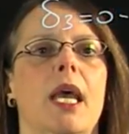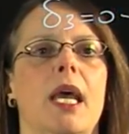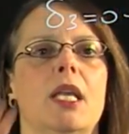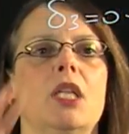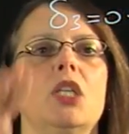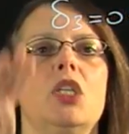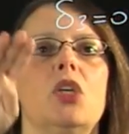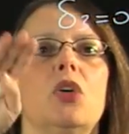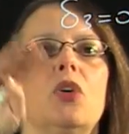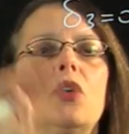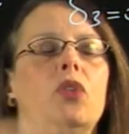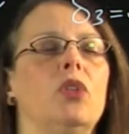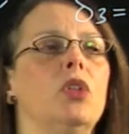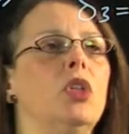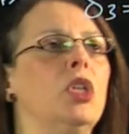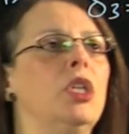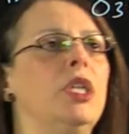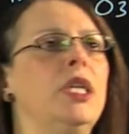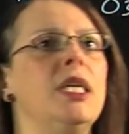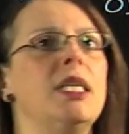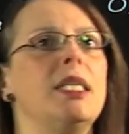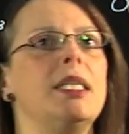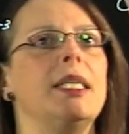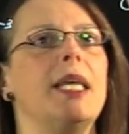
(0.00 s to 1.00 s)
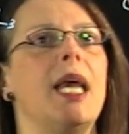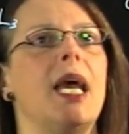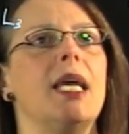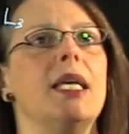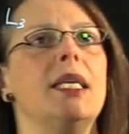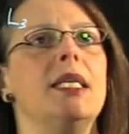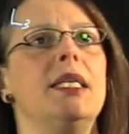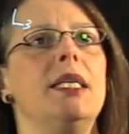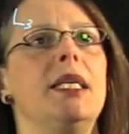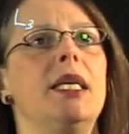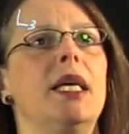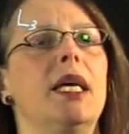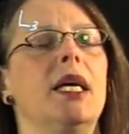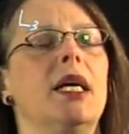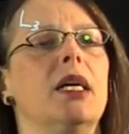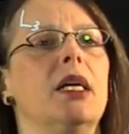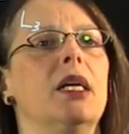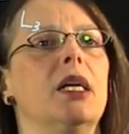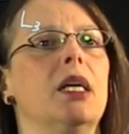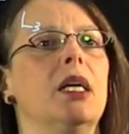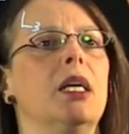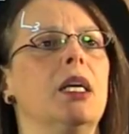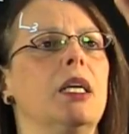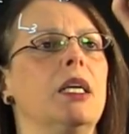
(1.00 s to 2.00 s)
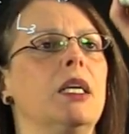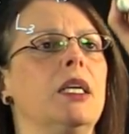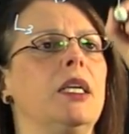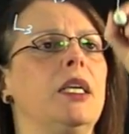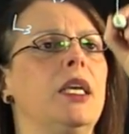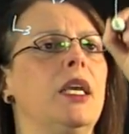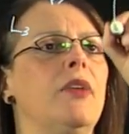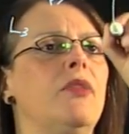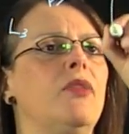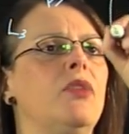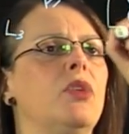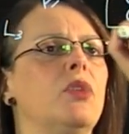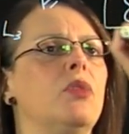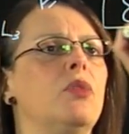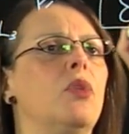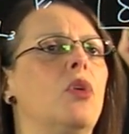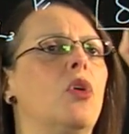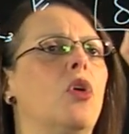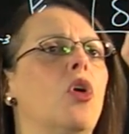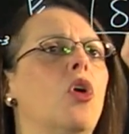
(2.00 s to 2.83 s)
And so this guy is here, give you